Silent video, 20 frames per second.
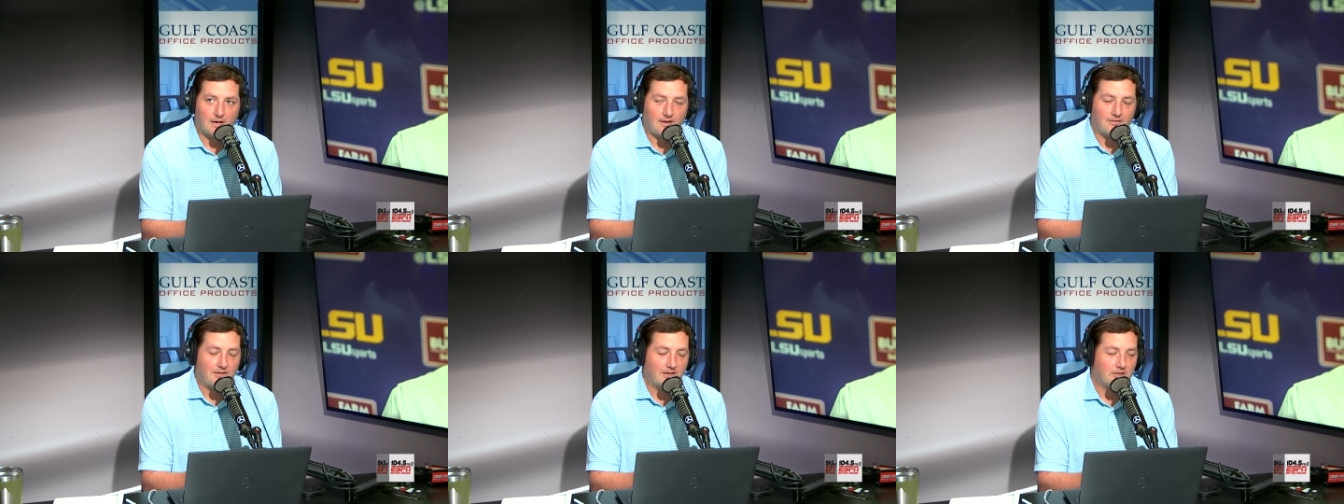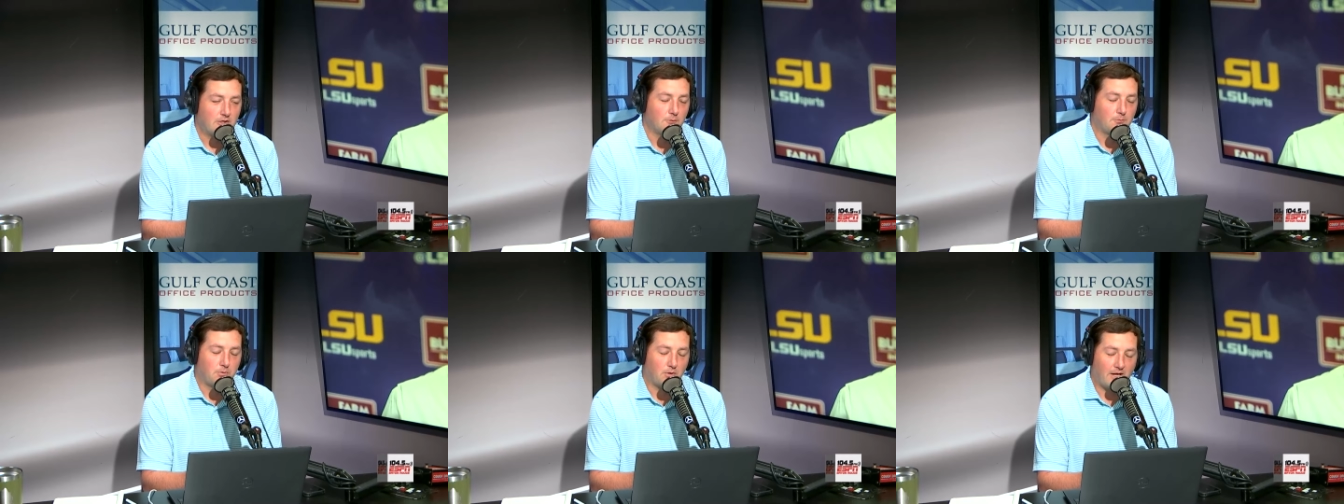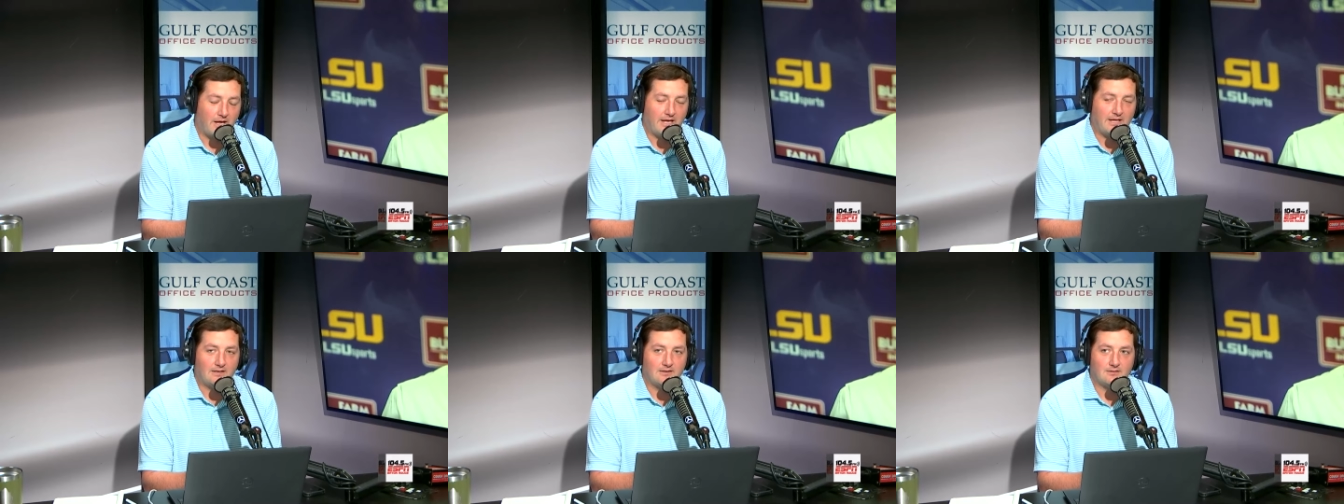I think you
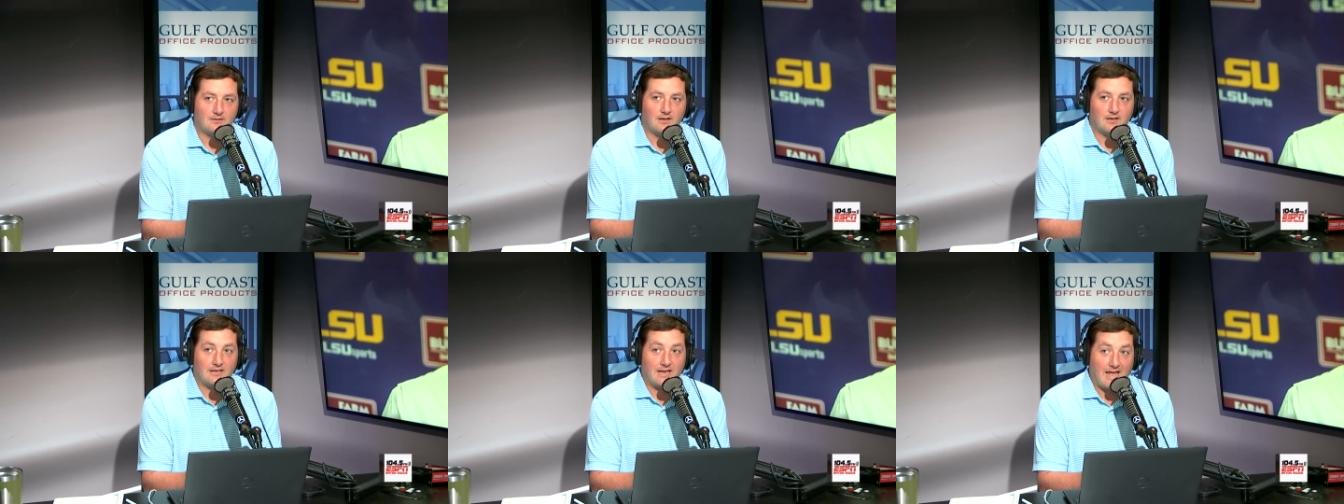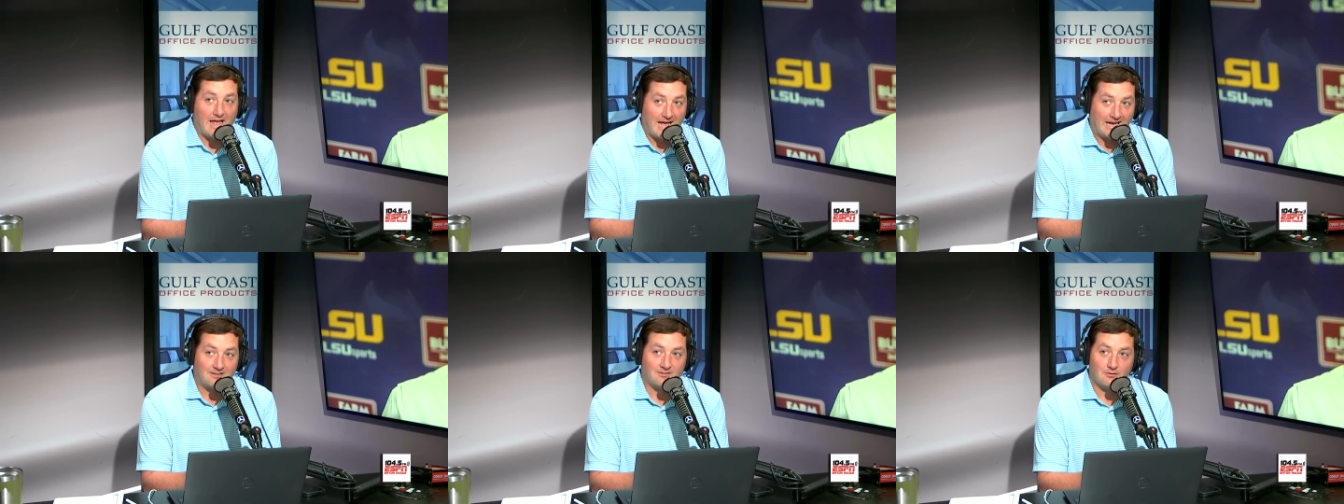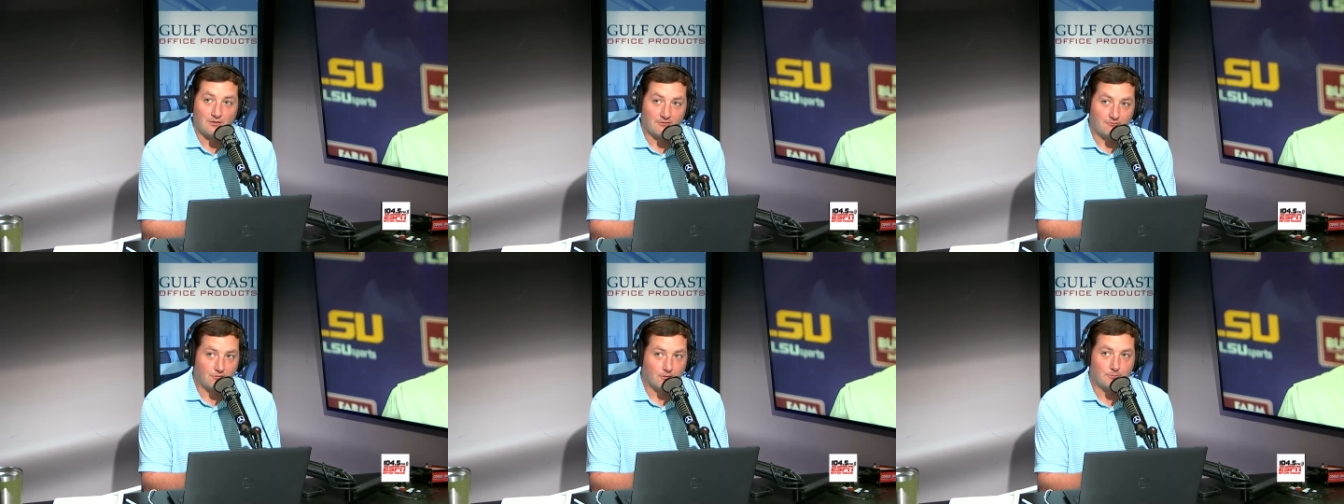played an
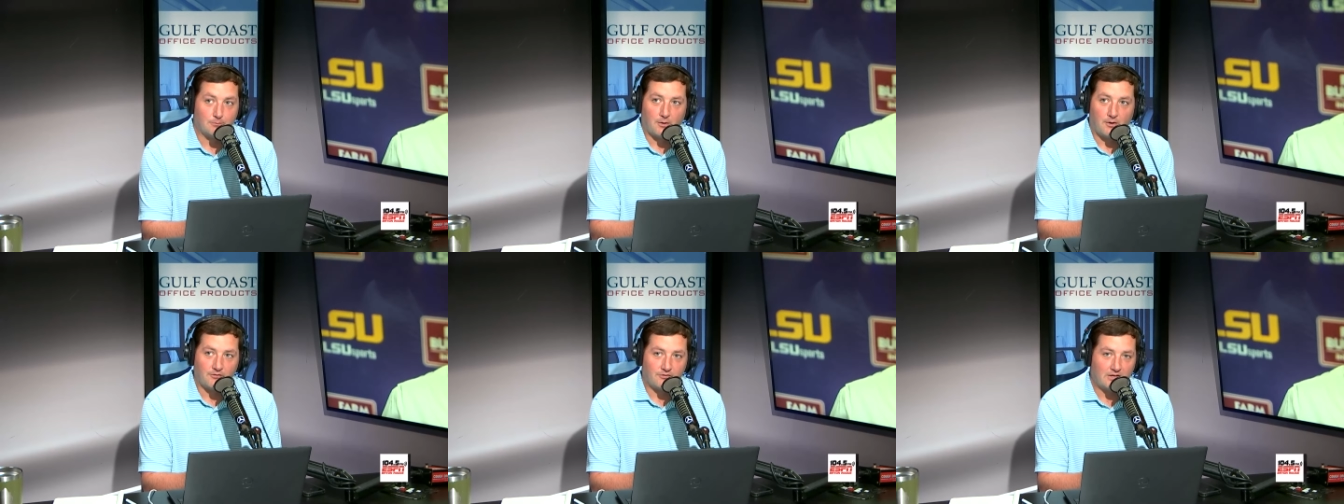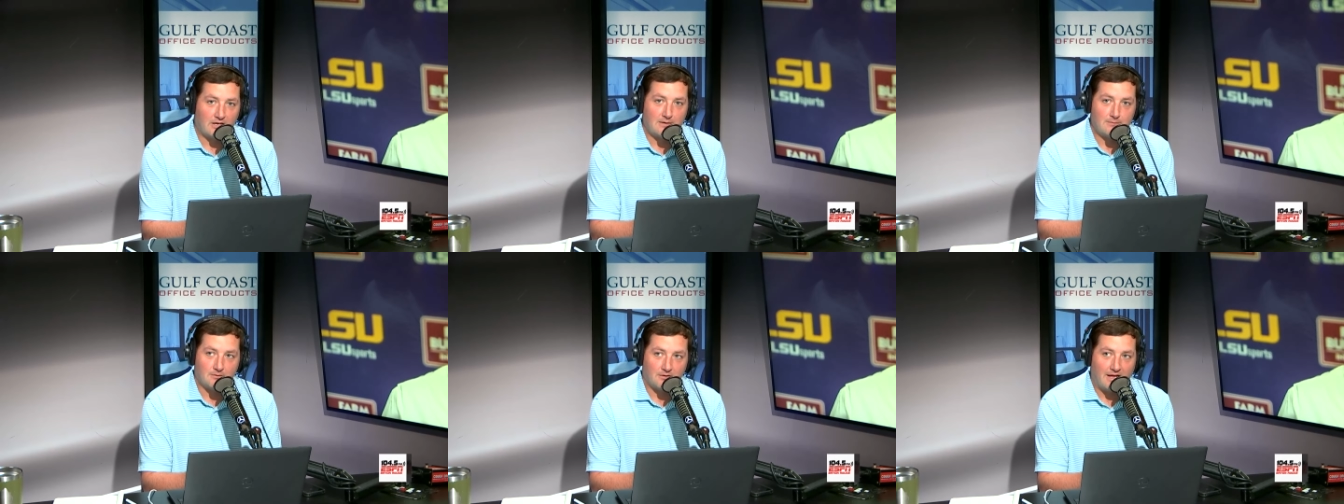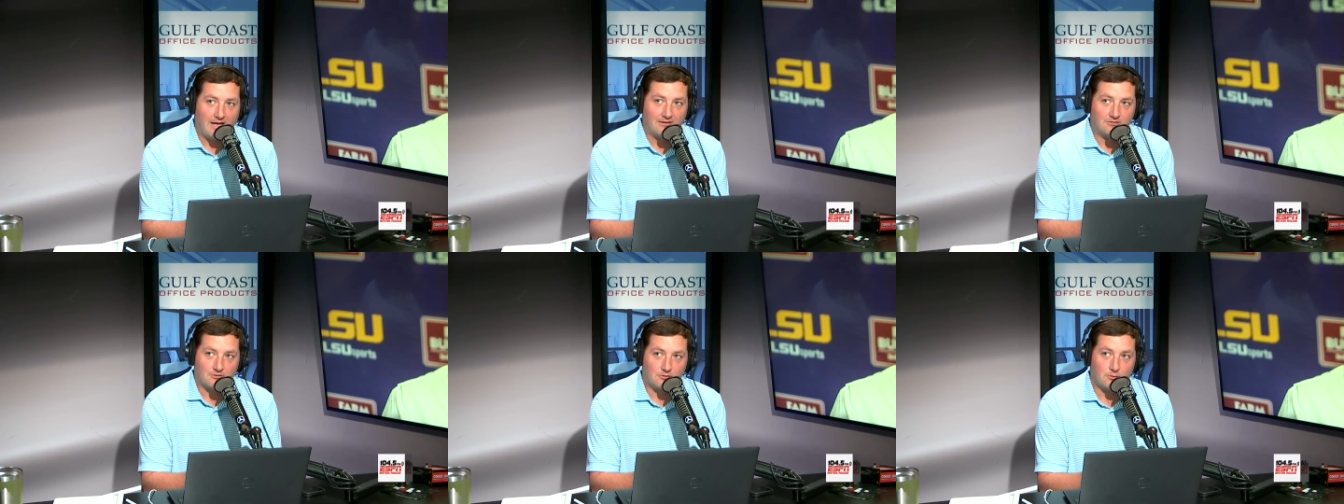excellent football team the
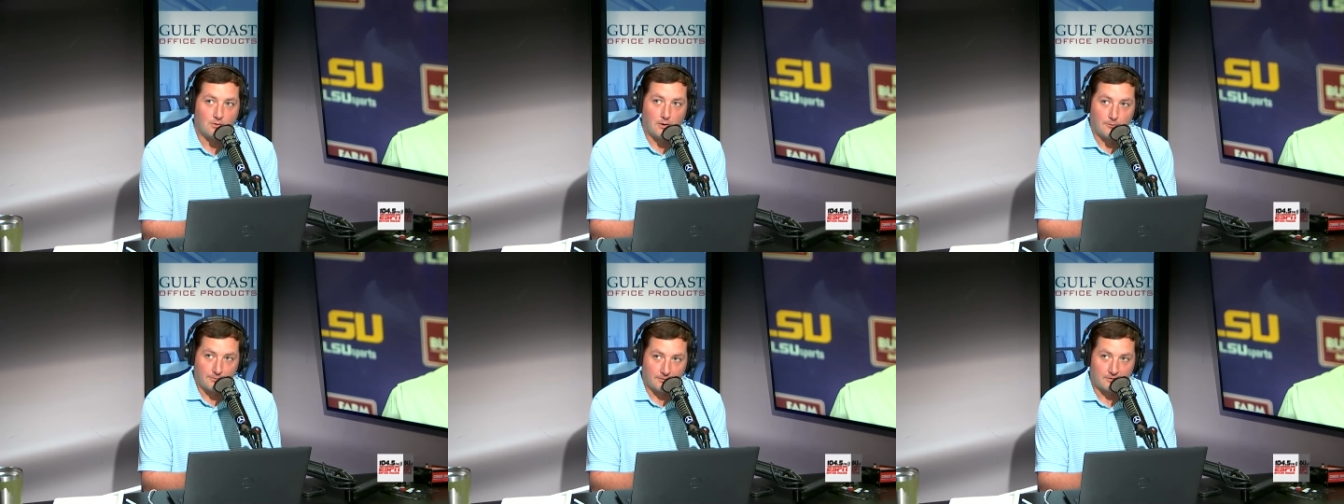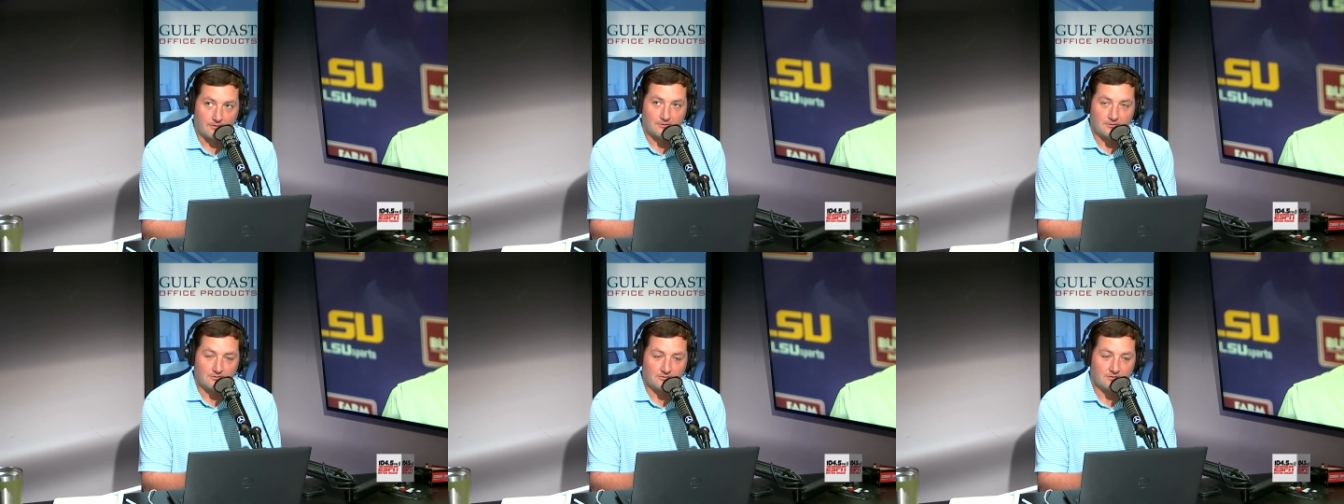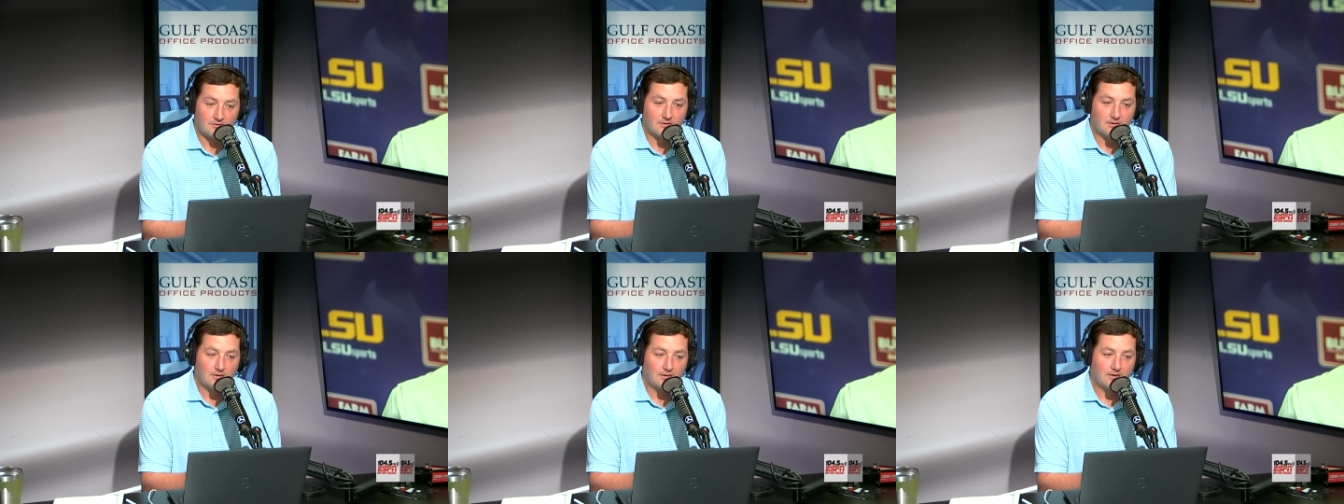last two openers.